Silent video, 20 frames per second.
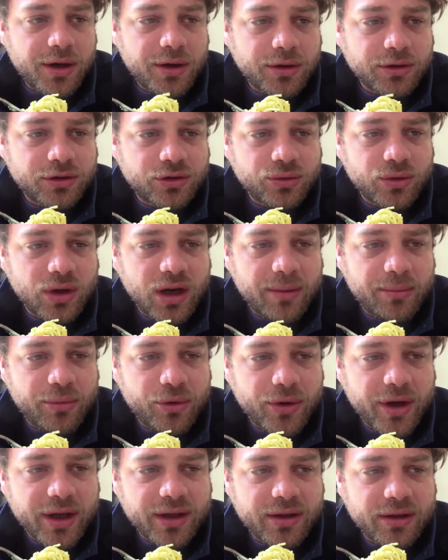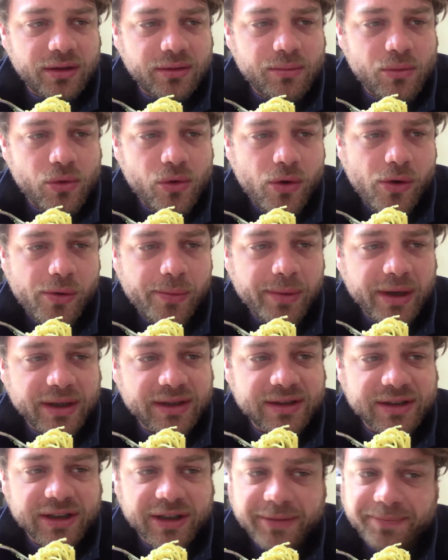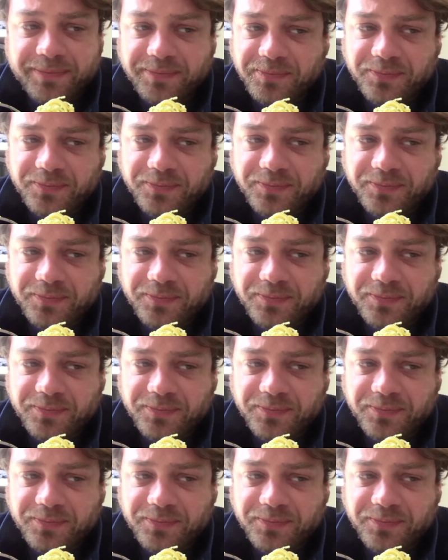to elaborate it more, but then